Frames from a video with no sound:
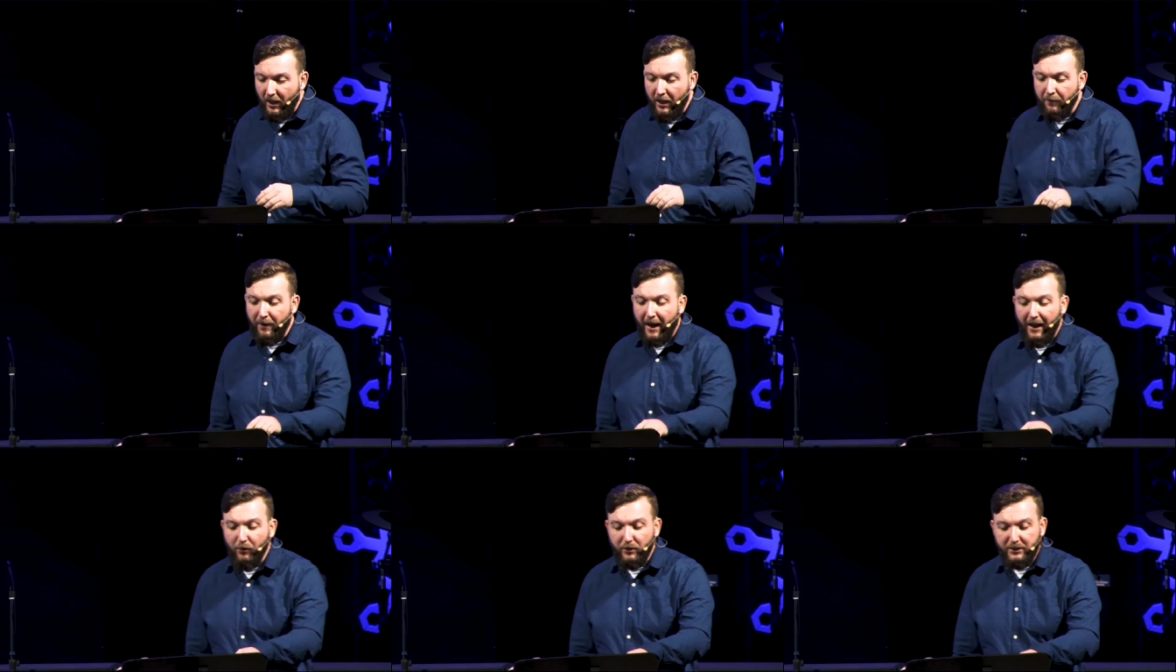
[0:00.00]
Um,
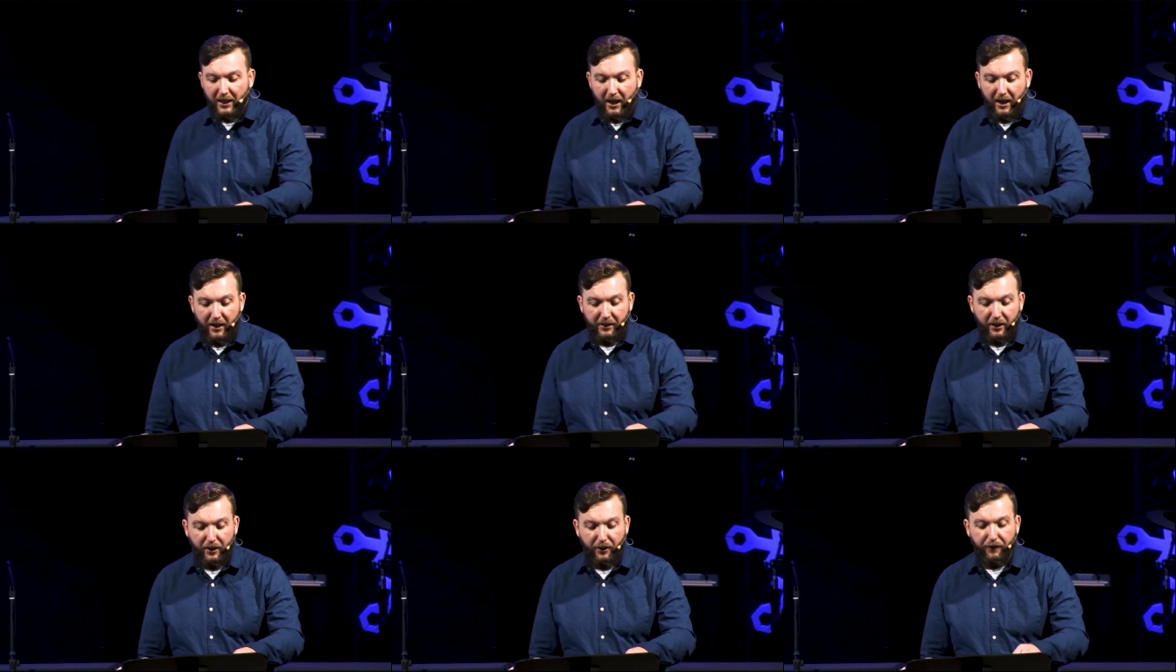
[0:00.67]
I was
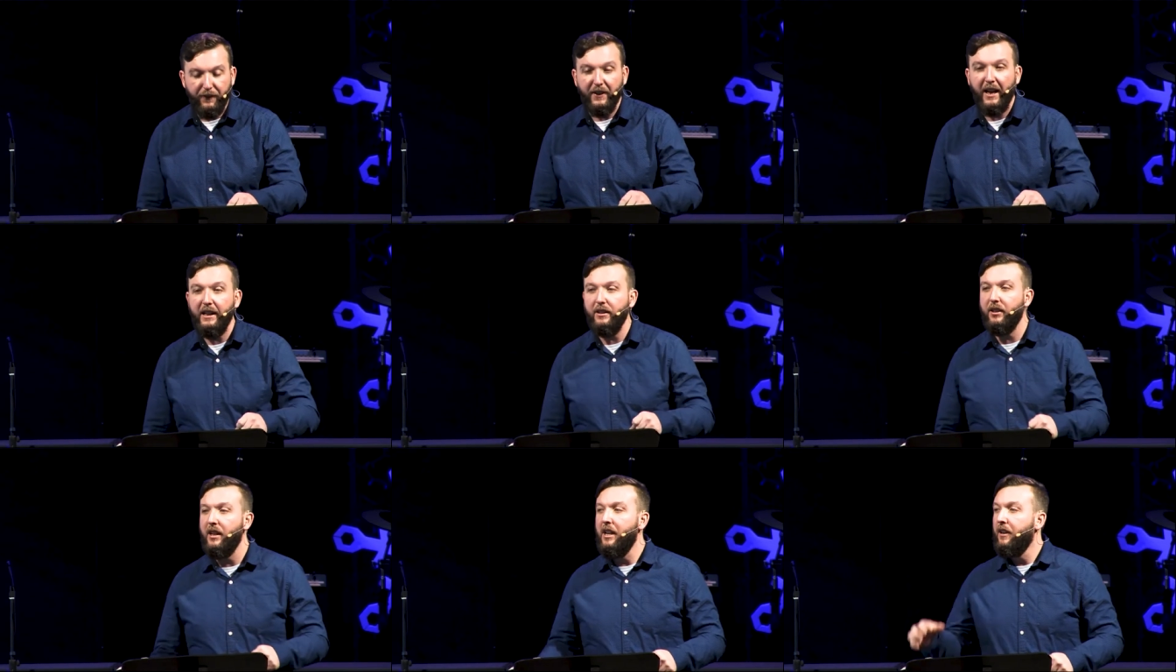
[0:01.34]
on the
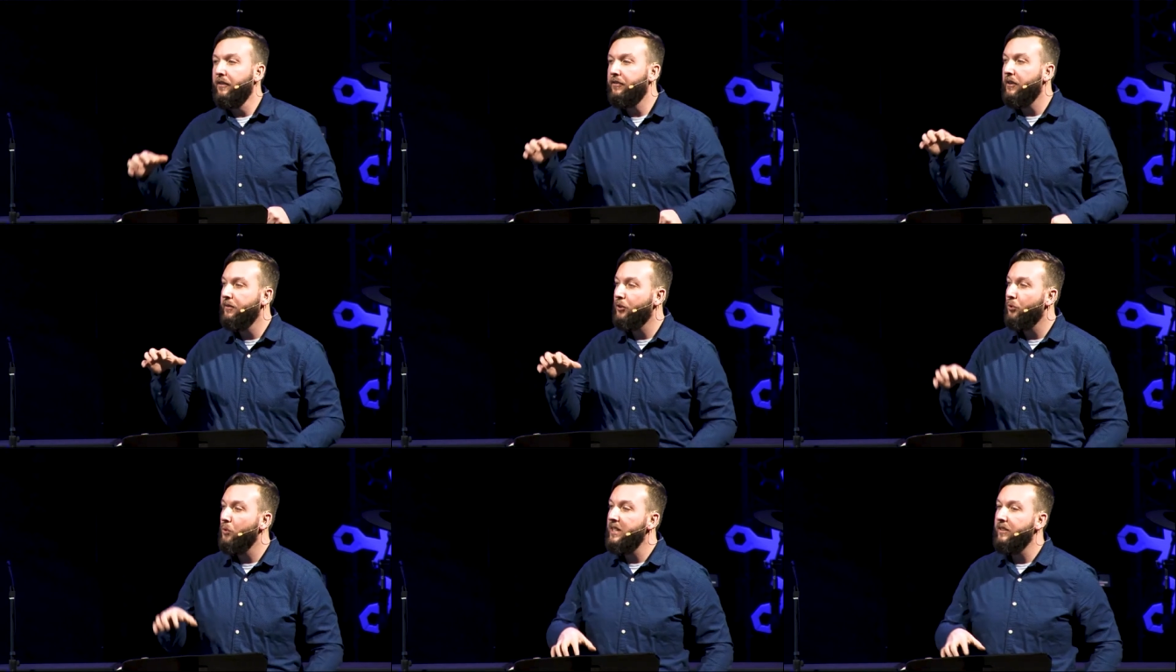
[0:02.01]
flight from
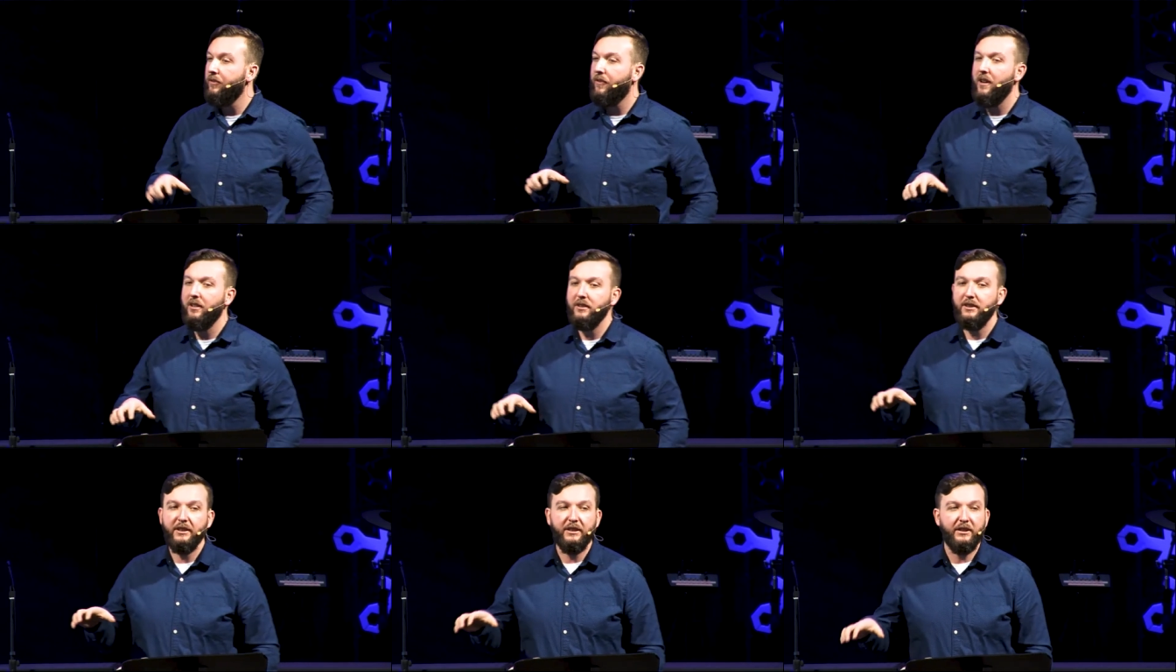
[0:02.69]
Twin
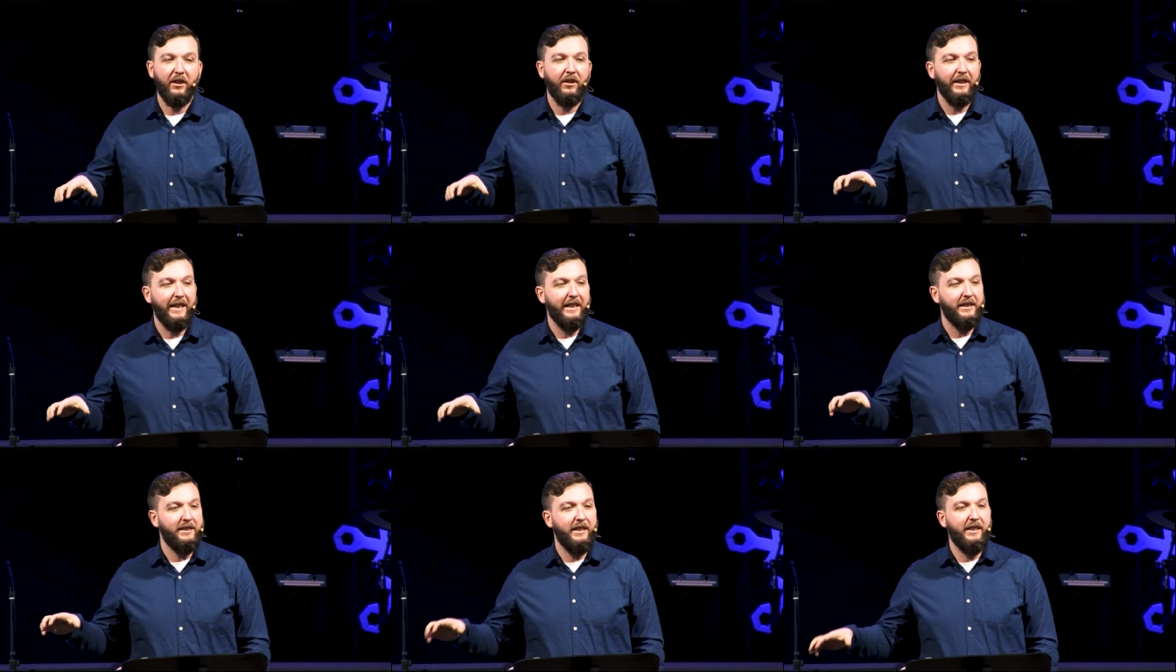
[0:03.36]
Falls to Salt
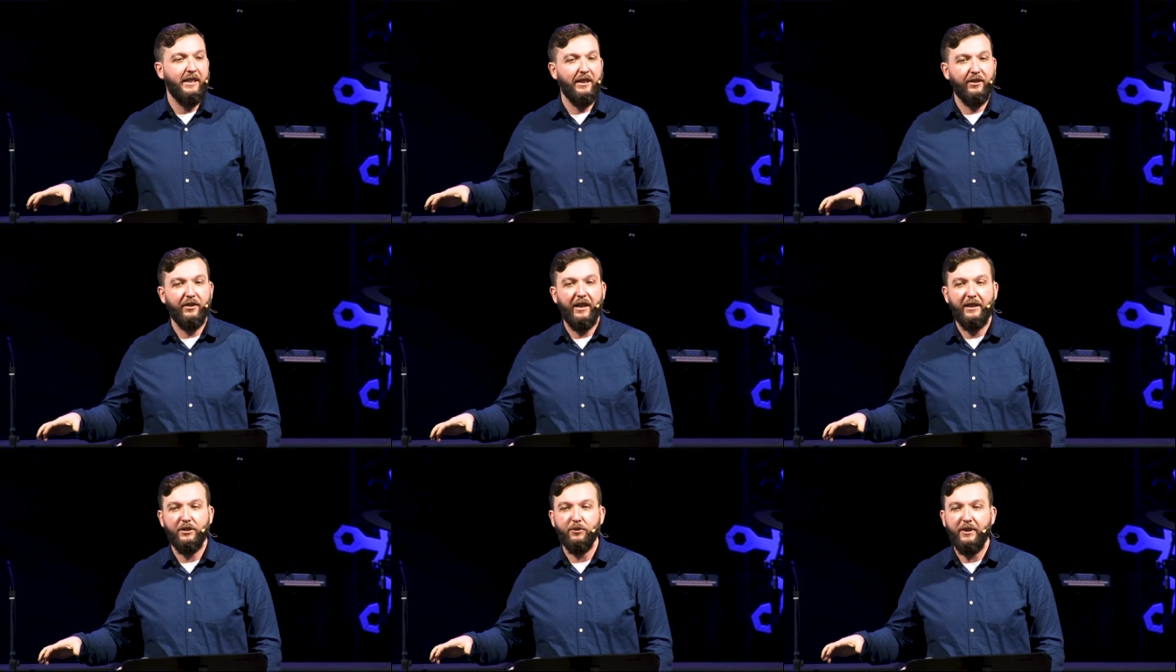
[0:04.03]
Lake City this
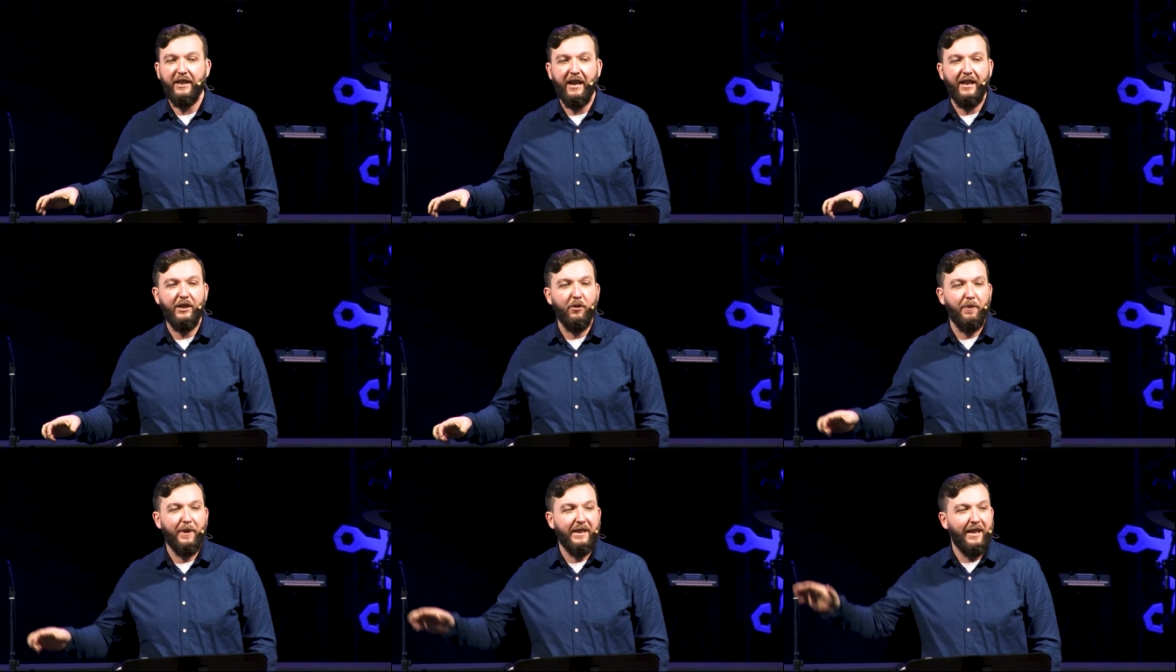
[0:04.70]
last week.
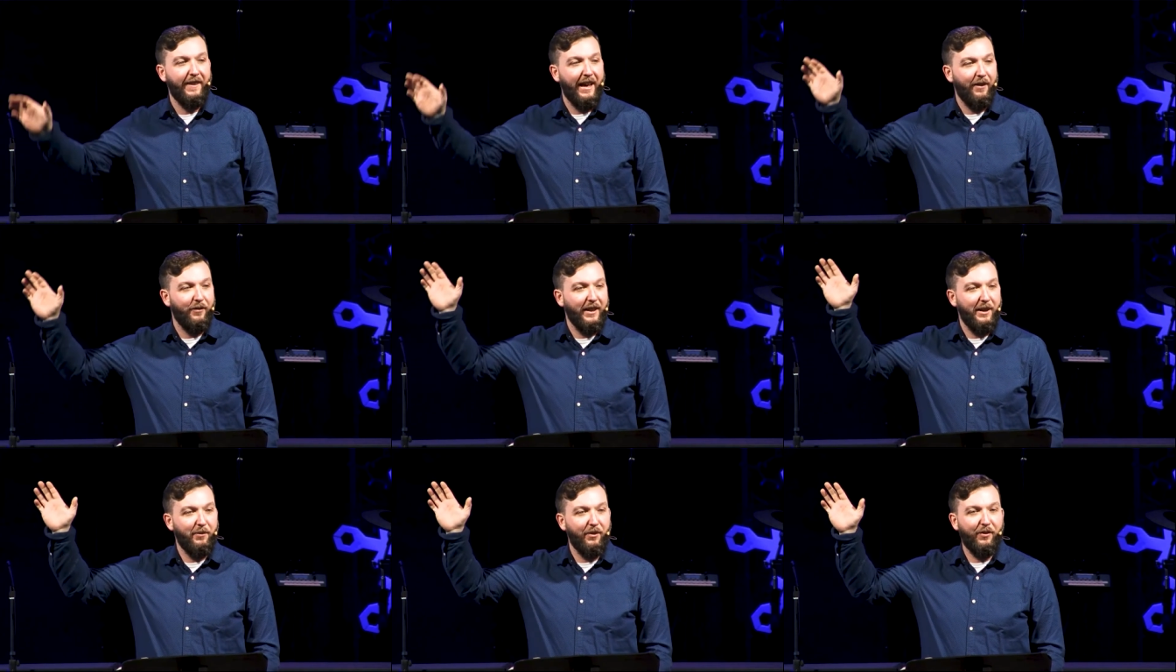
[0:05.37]
Anyone been on that
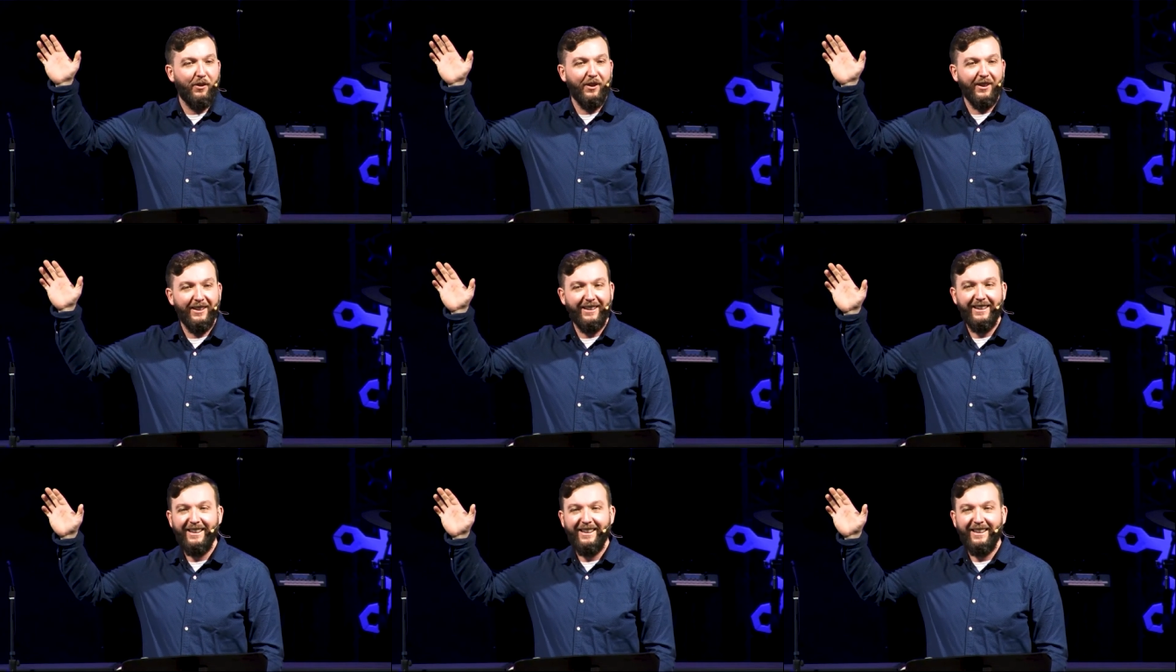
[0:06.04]
flight before?